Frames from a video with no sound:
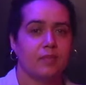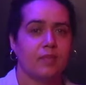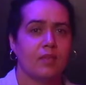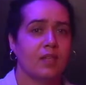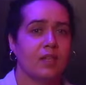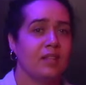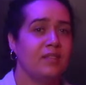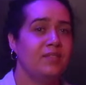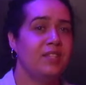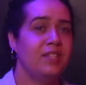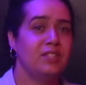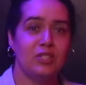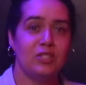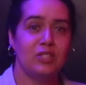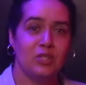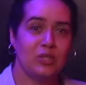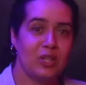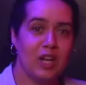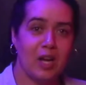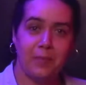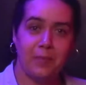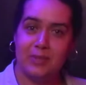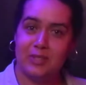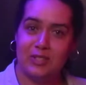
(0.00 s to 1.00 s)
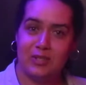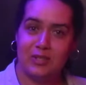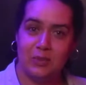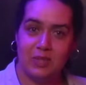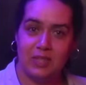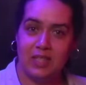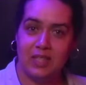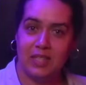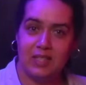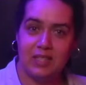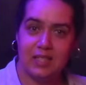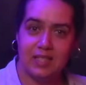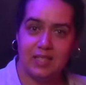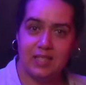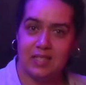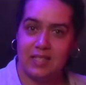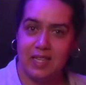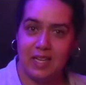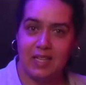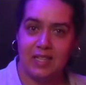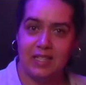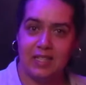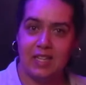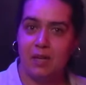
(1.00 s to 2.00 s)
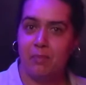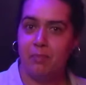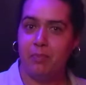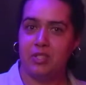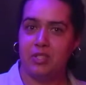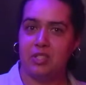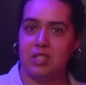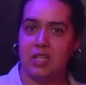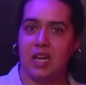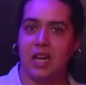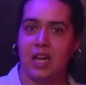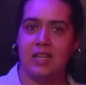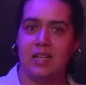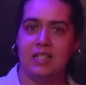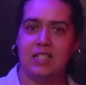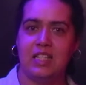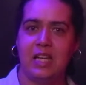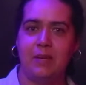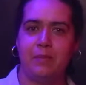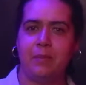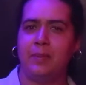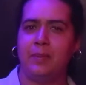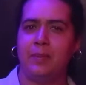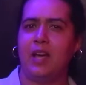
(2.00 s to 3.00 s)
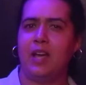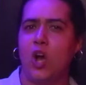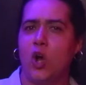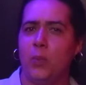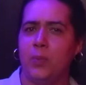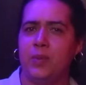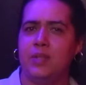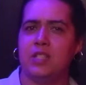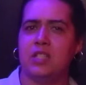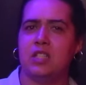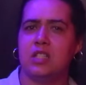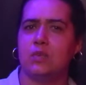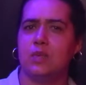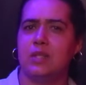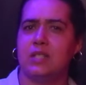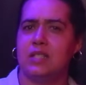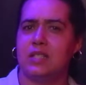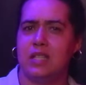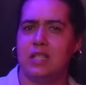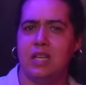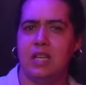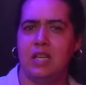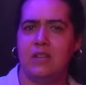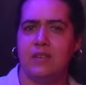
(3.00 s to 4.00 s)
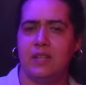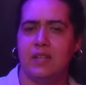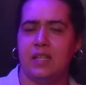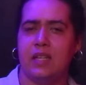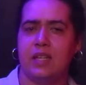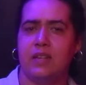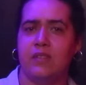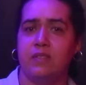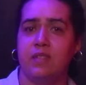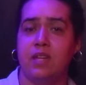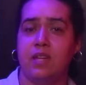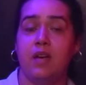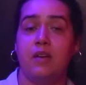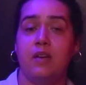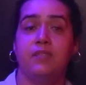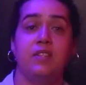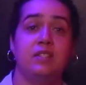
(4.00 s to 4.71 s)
This is your opportunity to stand up, put your hands up, and be open to receive and give love.